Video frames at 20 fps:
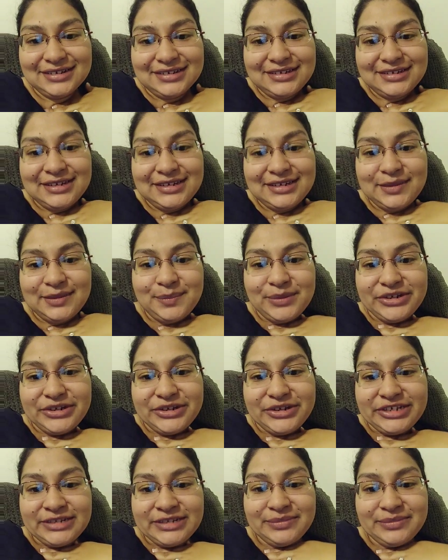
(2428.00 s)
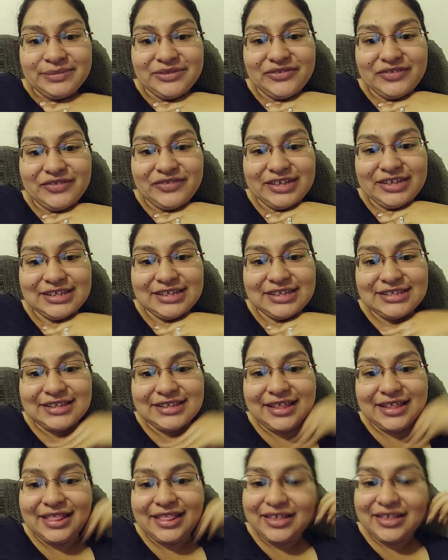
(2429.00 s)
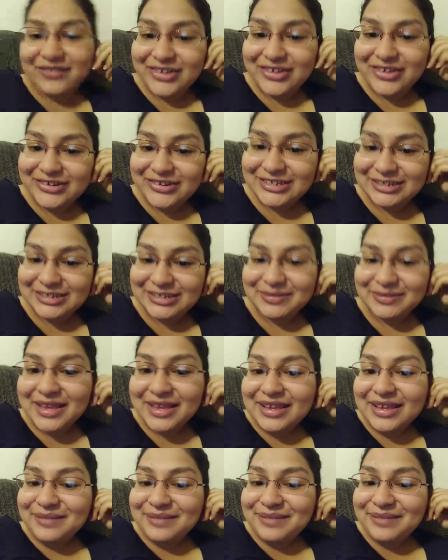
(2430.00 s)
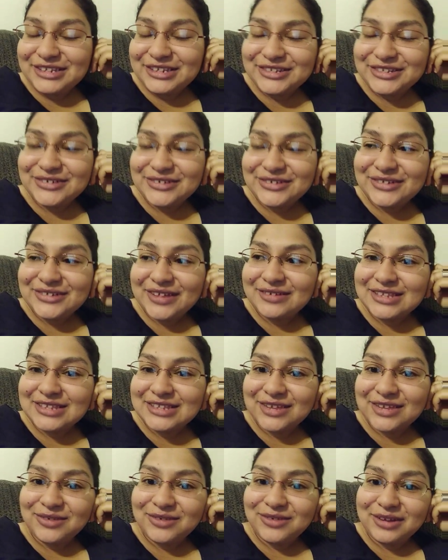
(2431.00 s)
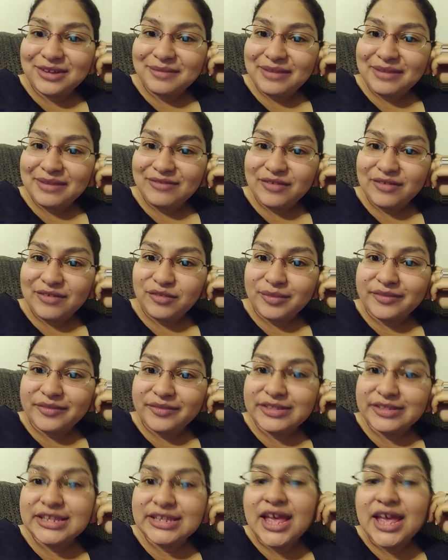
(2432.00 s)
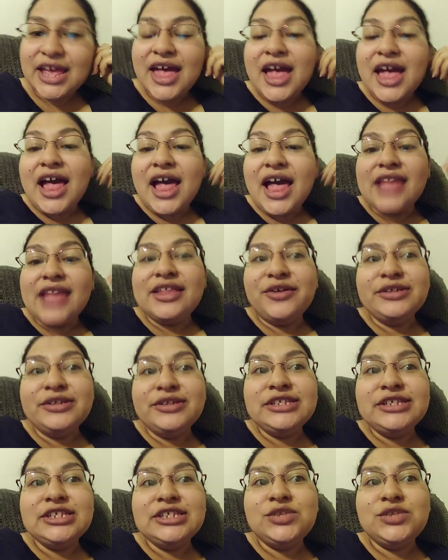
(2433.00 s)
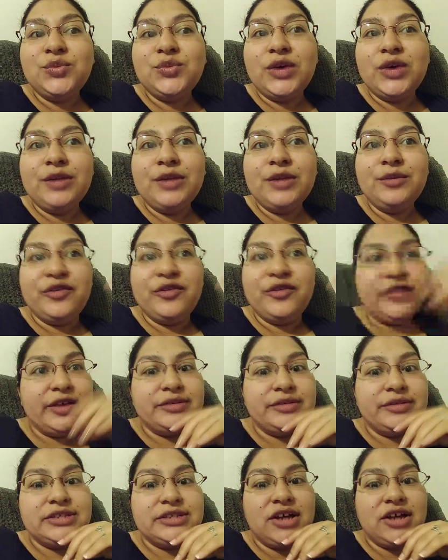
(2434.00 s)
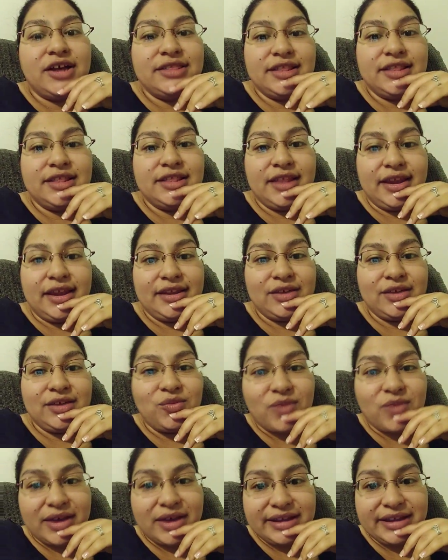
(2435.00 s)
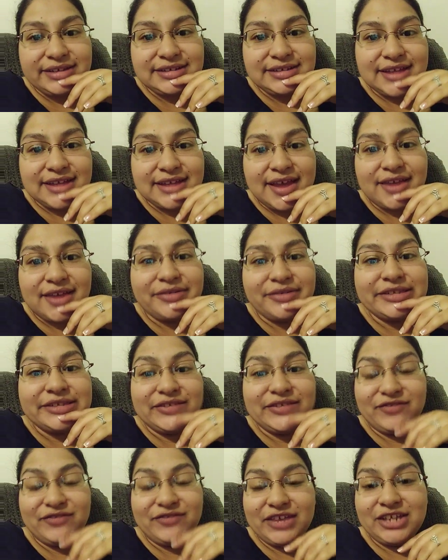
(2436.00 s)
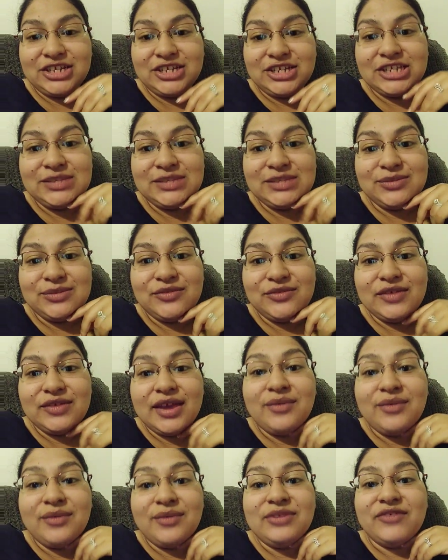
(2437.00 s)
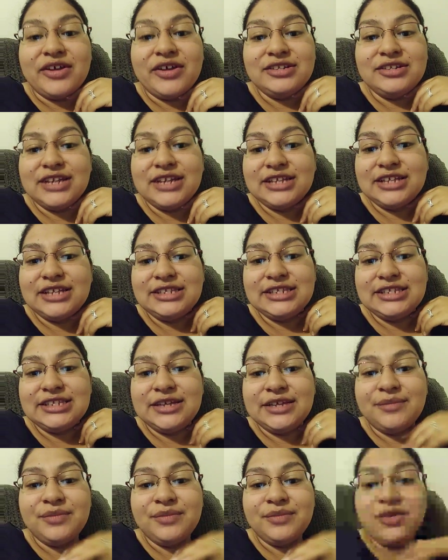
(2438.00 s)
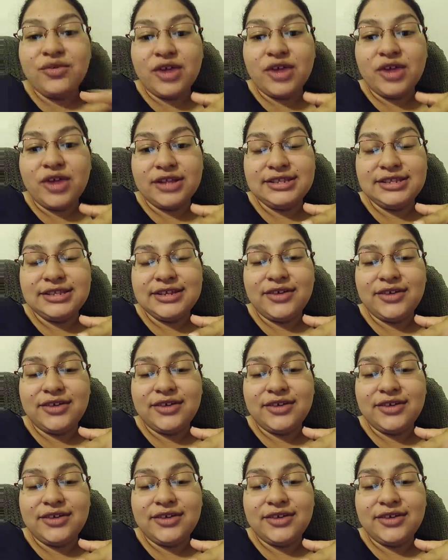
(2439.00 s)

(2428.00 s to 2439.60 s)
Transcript: Tim Burton movies. I love Ghost Ship. Me too. That was like one of my favorite movies. And there was this one movie. It was called The Lady in White, and it was a VHS movie. We found it at some garage sale.